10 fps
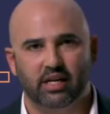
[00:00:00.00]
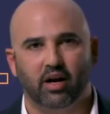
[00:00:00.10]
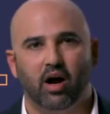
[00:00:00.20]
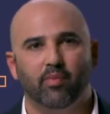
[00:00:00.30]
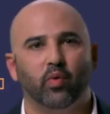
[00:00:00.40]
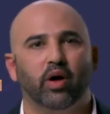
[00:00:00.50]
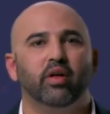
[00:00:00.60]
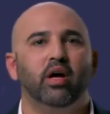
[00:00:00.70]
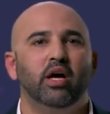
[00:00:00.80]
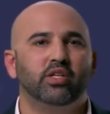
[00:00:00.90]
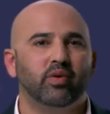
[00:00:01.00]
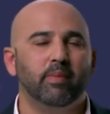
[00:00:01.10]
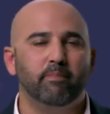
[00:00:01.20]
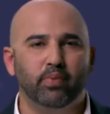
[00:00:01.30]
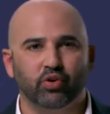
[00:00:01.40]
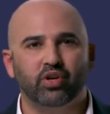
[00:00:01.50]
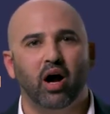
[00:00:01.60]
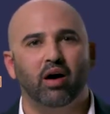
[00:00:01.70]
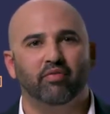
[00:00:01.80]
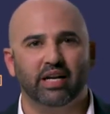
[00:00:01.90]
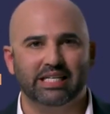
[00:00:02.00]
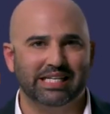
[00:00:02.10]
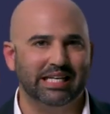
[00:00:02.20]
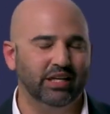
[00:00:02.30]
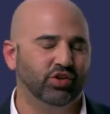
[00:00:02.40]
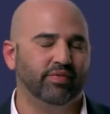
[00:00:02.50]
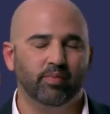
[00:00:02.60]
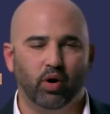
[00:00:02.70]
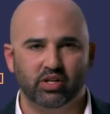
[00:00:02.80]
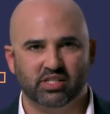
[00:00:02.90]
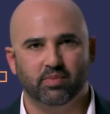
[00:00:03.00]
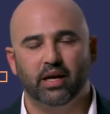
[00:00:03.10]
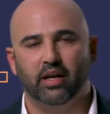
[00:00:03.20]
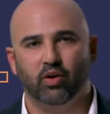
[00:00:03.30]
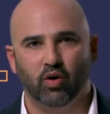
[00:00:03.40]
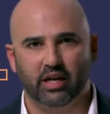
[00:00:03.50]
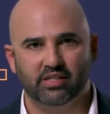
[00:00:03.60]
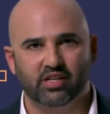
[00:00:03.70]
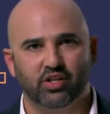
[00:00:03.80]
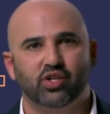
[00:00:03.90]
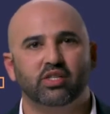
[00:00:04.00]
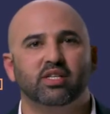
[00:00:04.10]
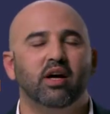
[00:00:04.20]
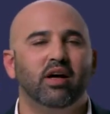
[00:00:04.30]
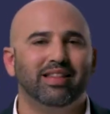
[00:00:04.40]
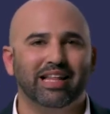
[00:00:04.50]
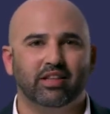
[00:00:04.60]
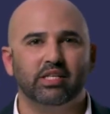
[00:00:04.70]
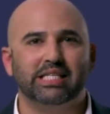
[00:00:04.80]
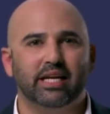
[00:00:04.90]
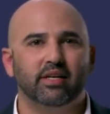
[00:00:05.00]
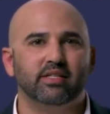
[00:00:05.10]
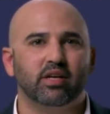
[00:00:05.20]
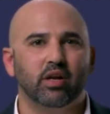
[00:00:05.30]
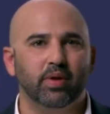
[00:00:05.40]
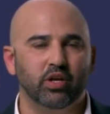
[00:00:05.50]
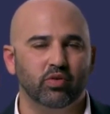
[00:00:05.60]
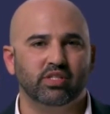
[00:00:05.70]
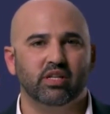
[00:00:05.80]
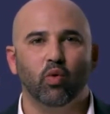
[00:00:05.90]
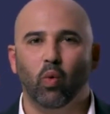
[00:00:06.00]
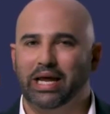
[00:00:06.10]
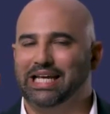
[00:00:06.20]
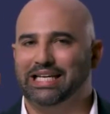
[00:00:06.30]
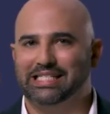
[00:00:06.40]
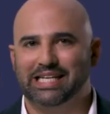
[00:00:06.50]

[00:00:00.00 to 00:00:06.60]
data commonwealth to really build confidence in each of the participating organizations that their data is going to be used in the way they